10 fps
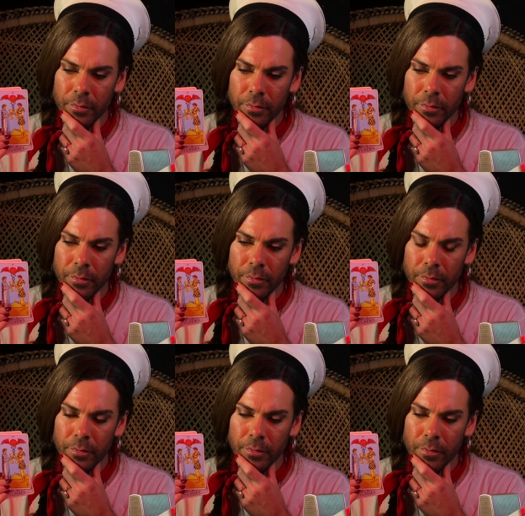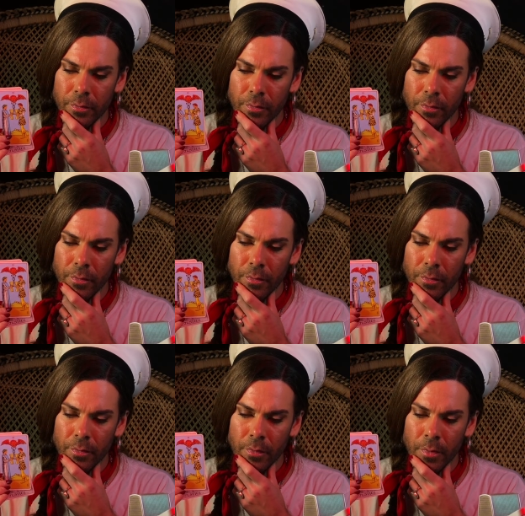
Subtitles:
[no speech]